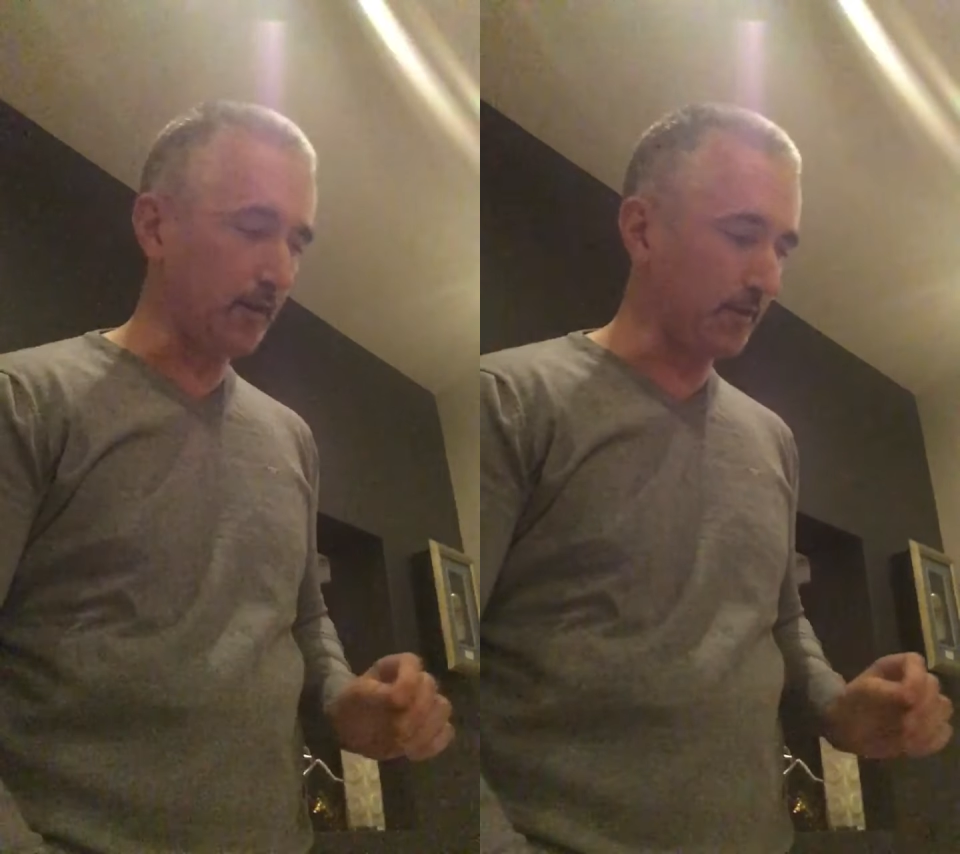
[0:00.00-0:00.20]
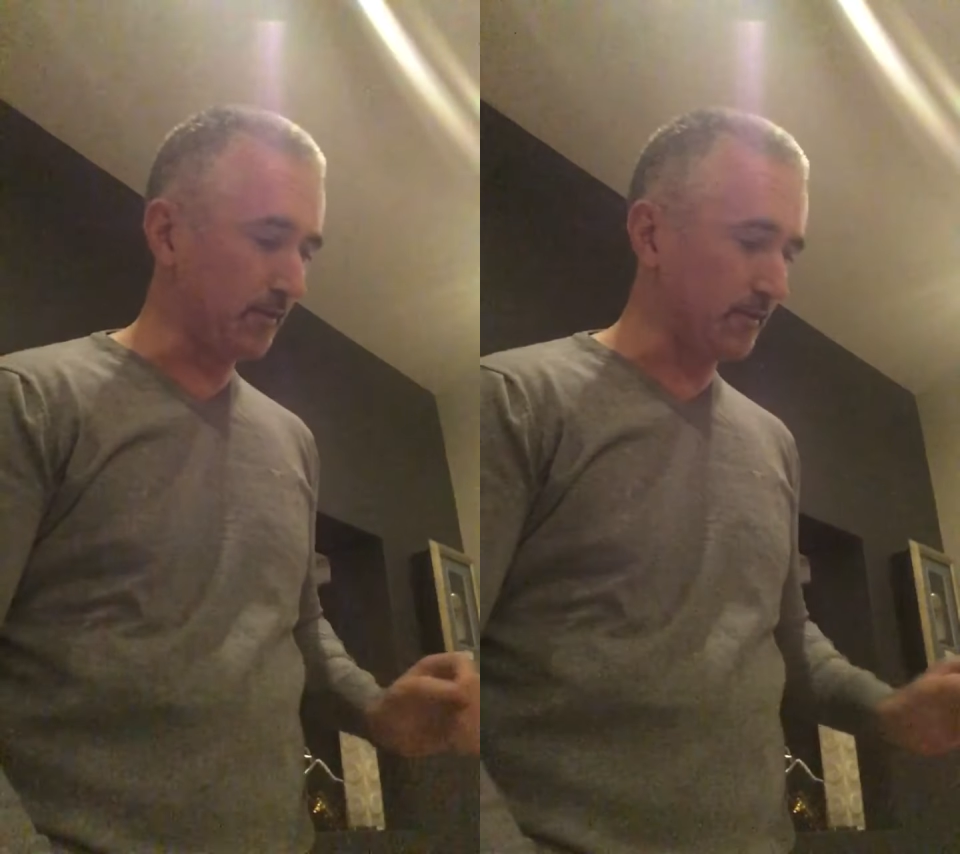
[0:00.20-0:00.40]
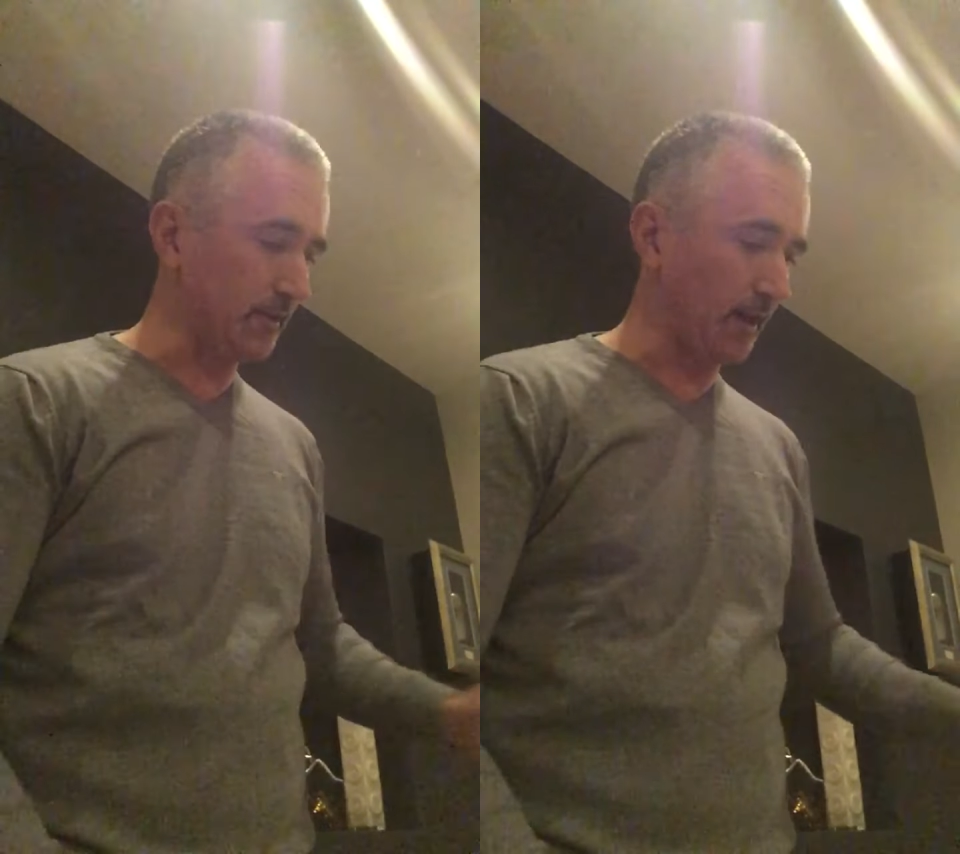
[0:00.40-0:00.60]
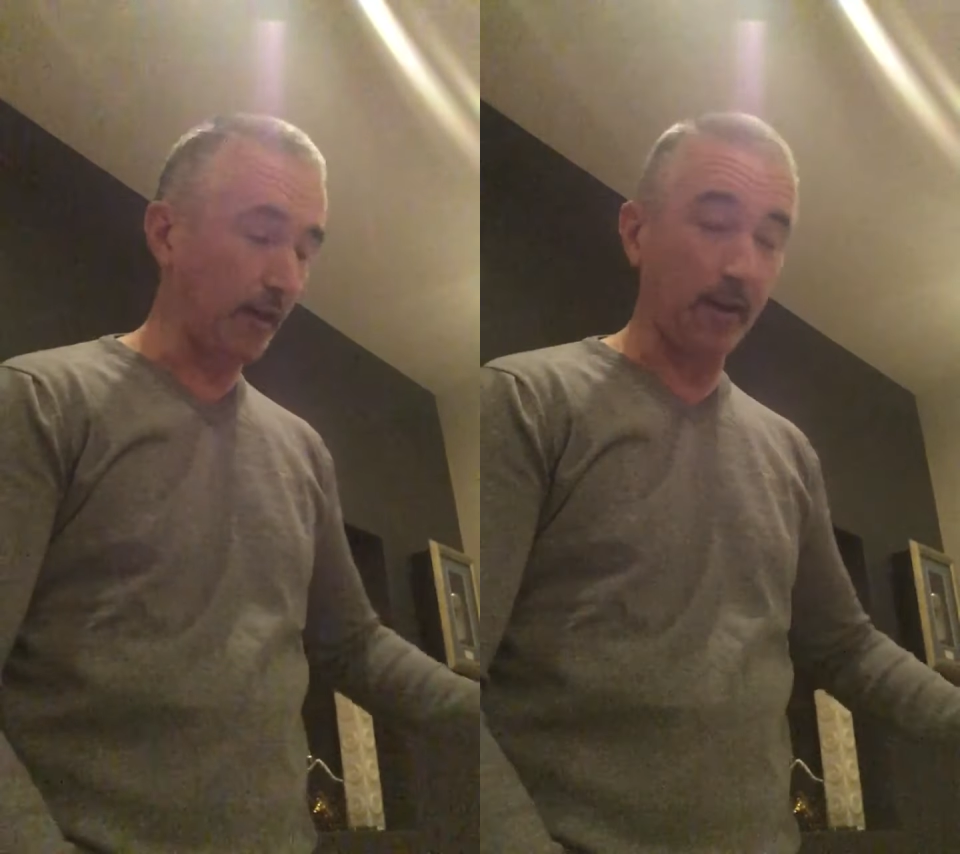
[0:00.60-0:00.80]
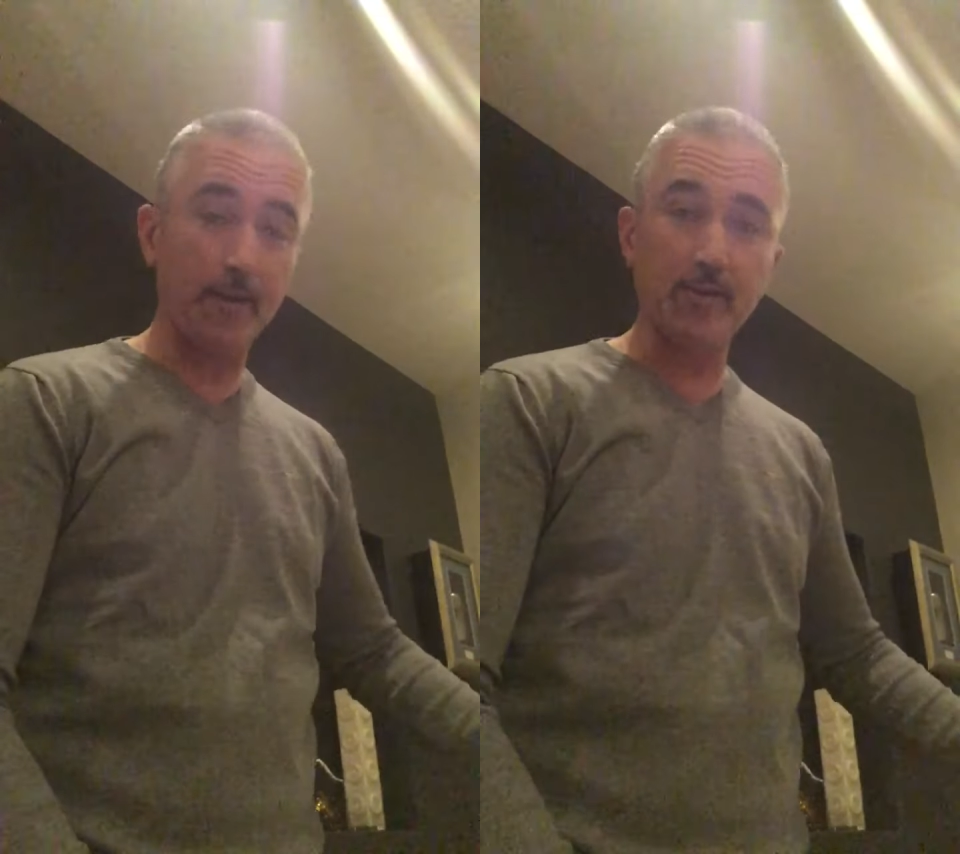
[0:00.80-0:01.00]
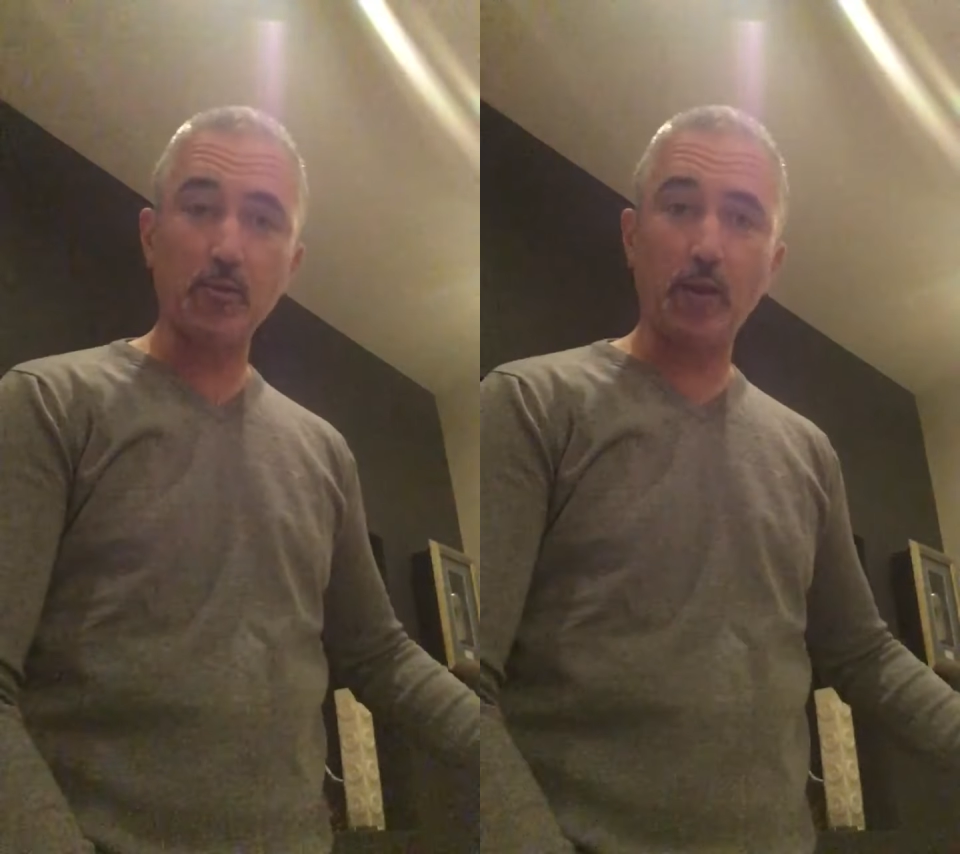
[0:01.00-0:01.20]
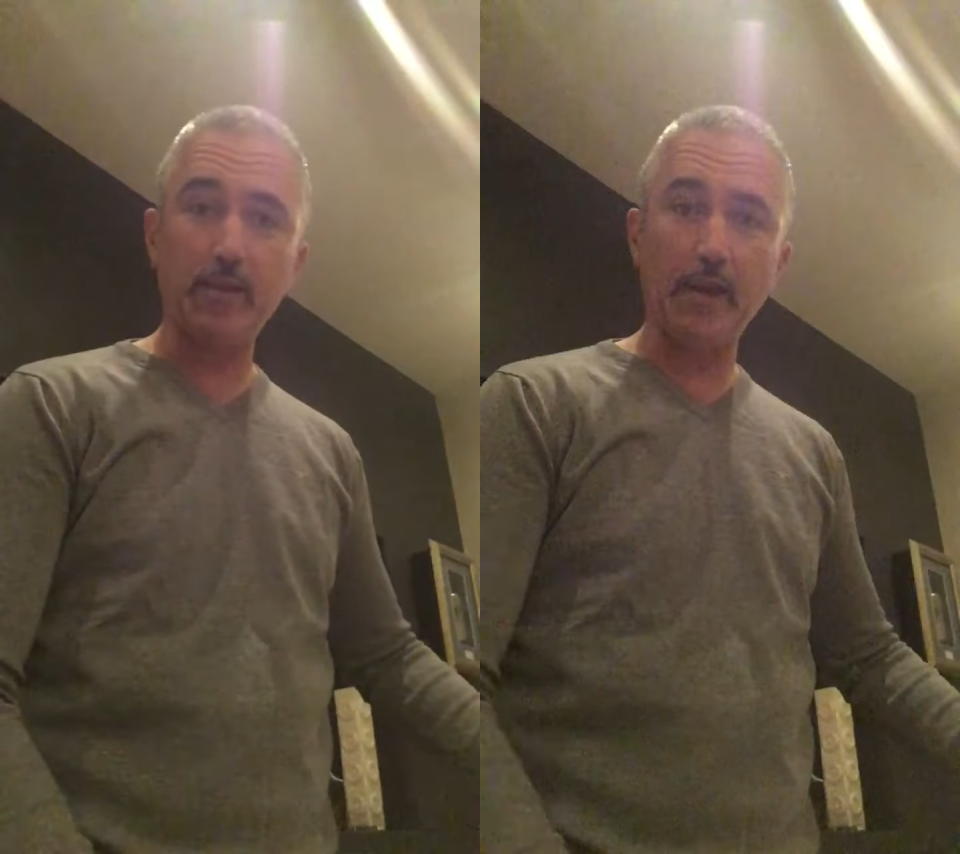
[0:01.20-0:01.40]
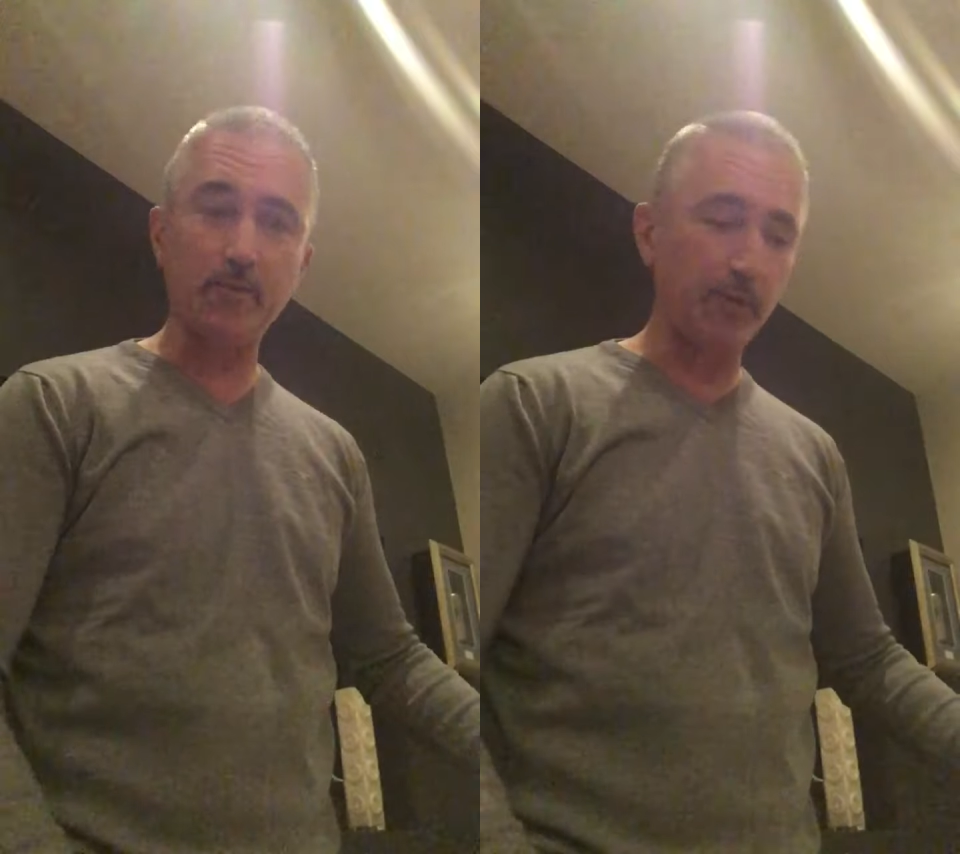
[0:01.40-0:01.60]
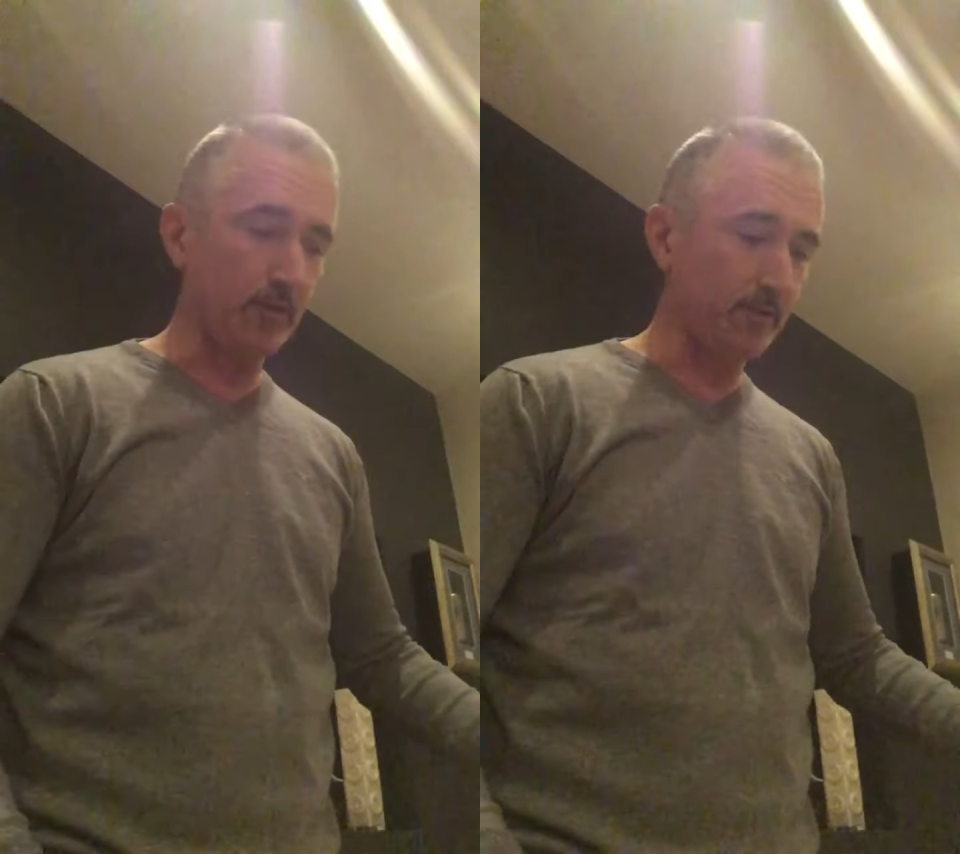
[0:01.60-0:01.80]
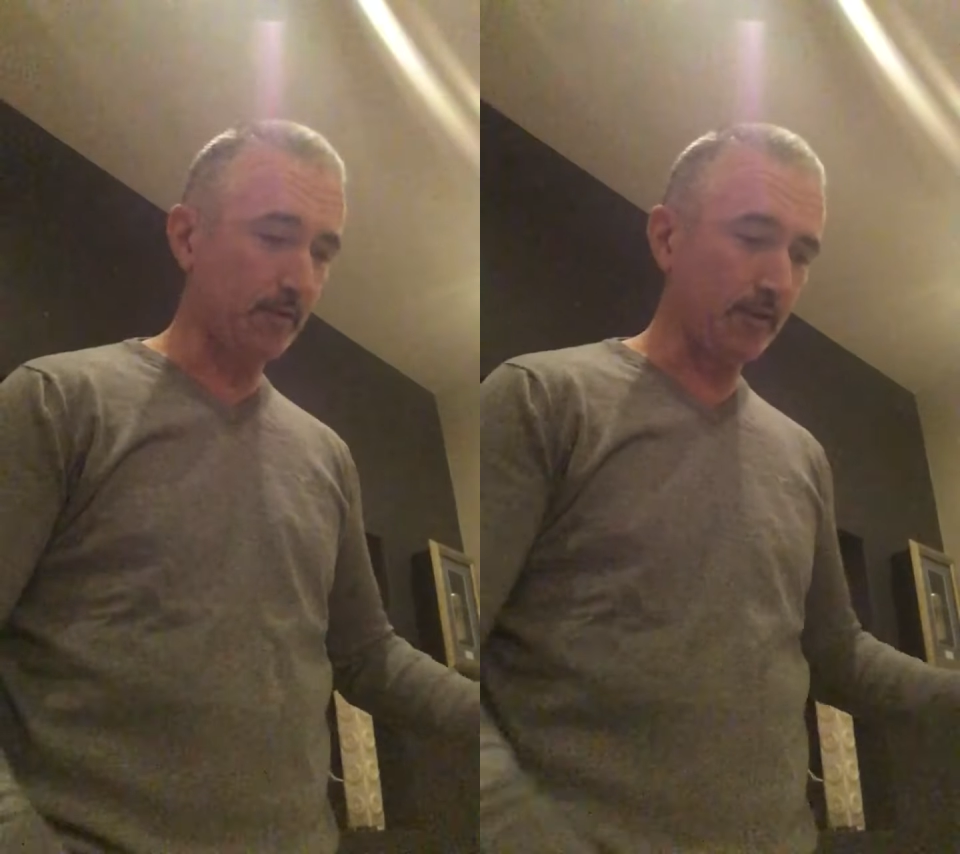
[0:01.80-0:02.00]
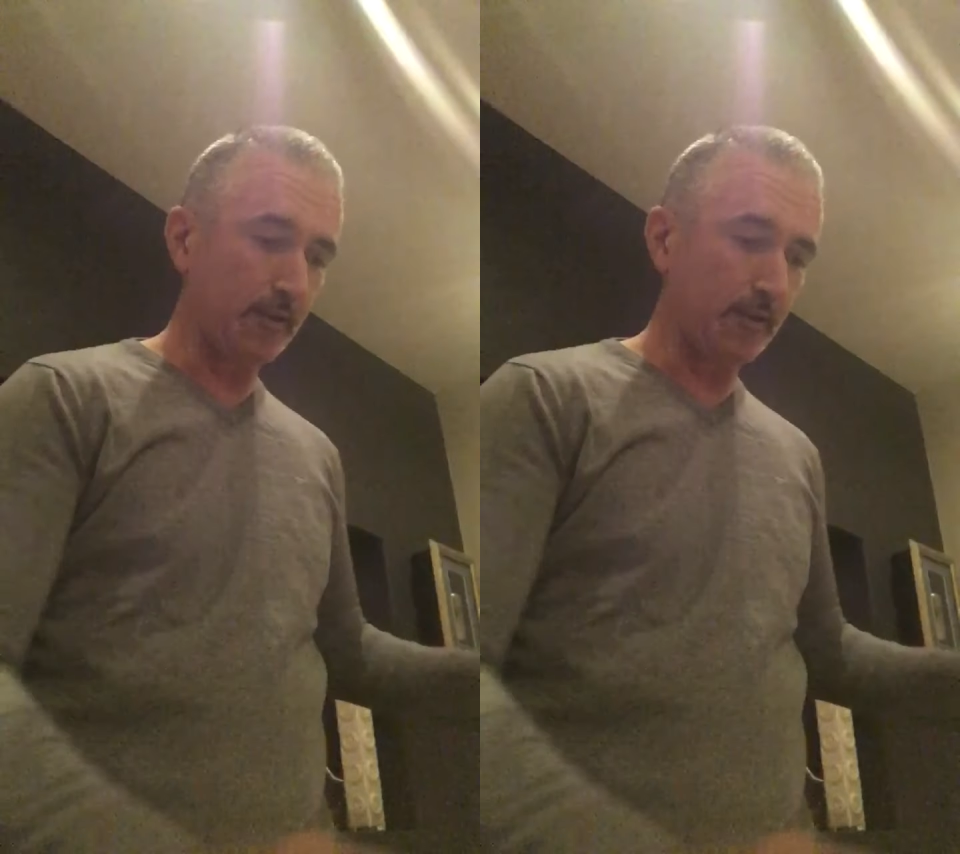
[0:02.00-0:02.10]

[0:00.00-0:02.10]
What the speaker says: is quite desperate.